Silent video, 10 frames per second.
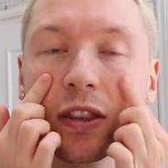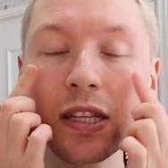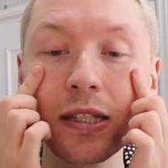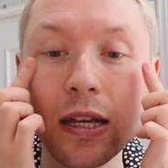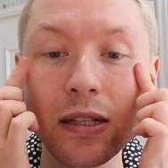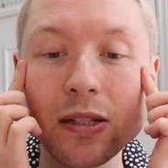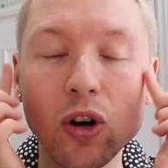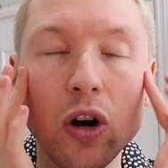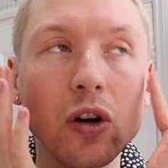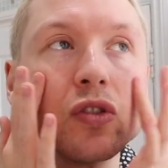This has
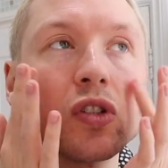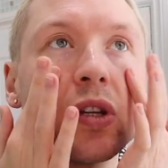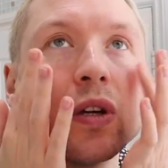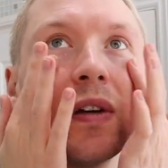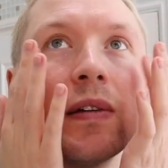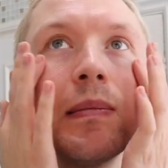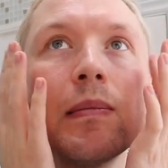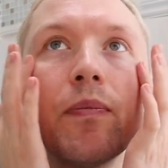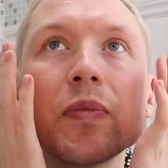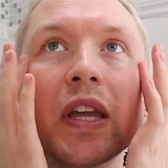got
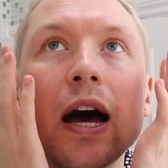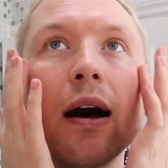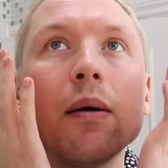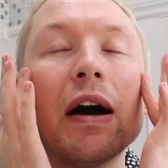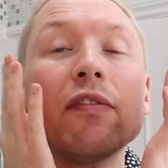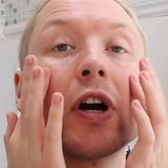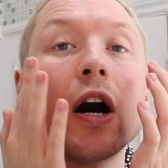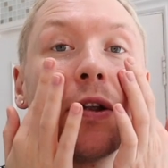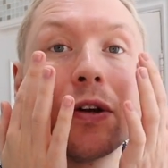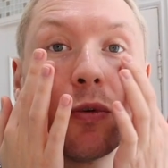
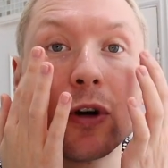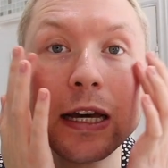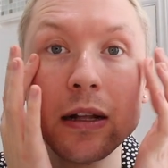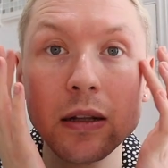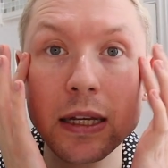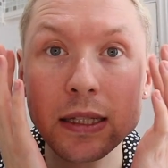avocado oil,